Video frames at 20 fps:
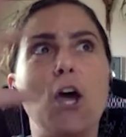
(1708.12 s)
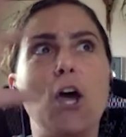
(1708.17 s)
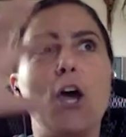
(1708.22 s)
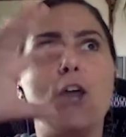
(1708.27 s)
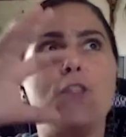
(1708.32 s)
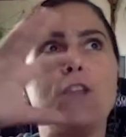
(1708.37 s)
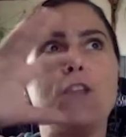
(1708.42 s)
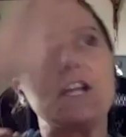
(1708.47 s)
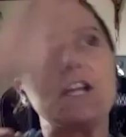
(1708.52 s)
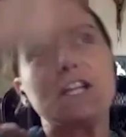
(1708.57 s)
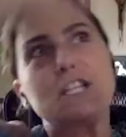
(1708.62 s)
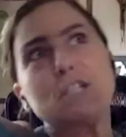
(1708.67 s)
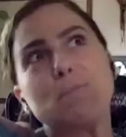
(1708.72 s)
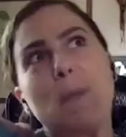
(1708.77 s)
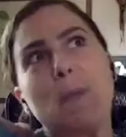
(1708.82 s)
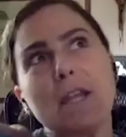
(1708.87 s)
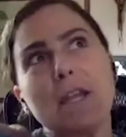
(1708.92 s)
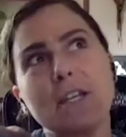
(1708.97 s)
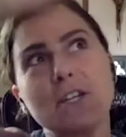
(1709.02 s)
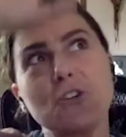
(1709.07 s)
the
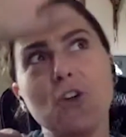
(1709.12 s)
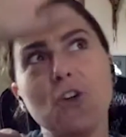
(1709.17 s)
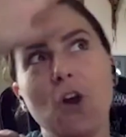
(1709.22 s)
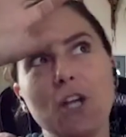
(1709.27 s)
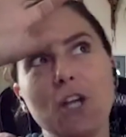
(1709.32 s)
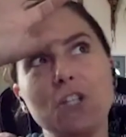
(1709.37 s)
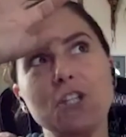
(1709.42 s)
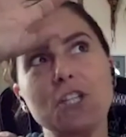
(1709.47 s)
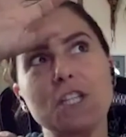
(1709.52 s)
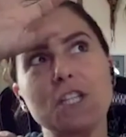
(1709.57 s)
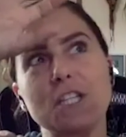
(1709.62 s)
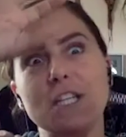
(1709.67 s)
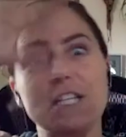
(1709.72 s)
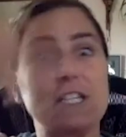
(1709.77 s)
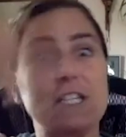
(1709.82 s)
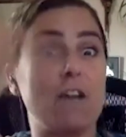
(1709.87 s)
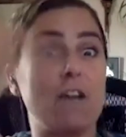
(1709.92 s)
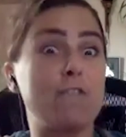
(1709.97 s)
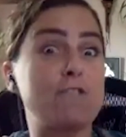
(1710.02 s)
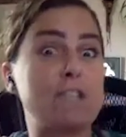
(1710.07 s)
expanded
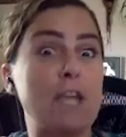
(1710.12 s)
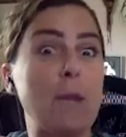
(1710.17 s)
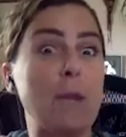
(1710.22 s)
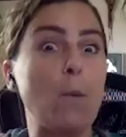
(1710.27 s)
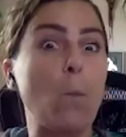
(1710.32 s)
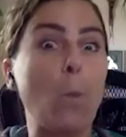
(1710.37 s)
consciousness of, say,